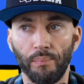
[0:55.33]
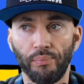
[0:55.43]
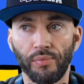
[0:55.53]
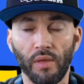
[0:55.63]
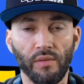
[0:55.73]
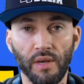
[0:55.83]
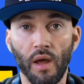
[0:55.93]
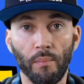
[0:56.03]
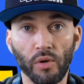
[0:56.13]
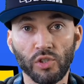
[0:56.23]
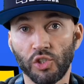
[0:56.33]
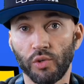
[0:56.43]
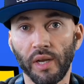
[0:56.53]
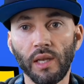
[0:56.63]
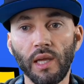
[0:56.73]
numbers
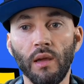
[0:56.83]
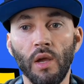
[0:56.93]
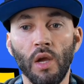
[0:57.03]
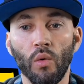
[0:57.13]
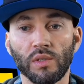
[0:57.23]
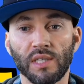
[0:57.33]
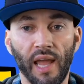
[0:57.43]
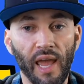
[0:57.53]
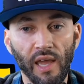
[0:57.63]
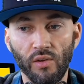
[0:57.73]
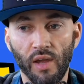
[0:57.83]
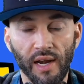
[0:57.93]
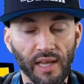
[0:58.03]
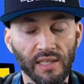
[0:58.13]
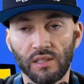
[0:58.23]
strictly, where it's like, hey, you got to
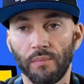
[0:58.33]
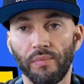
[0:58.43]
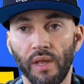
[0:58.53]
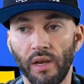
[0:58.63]
get something